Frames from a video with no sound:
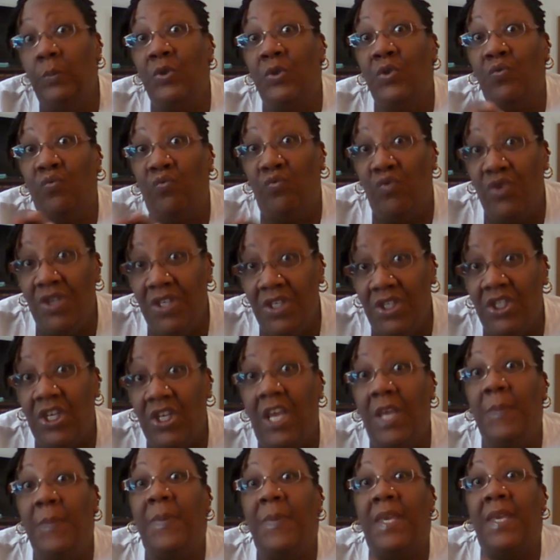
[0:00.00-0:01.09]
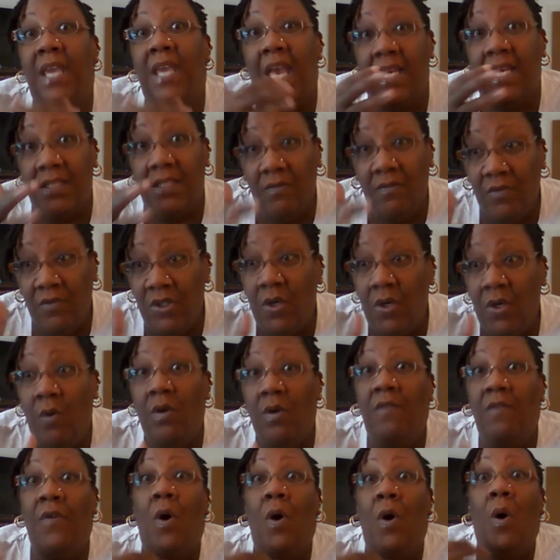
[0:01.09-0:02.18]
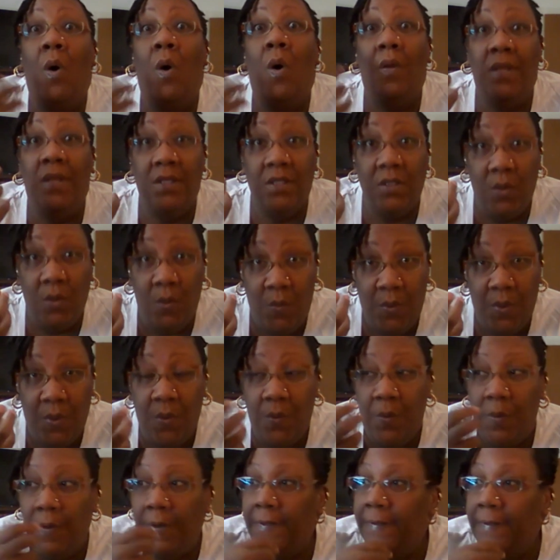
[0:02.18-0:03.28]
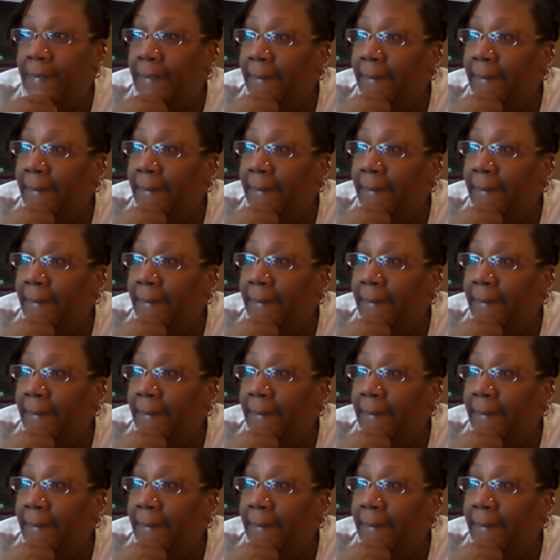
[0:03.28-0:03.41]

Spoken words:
was reshaping as a result of all that's going on.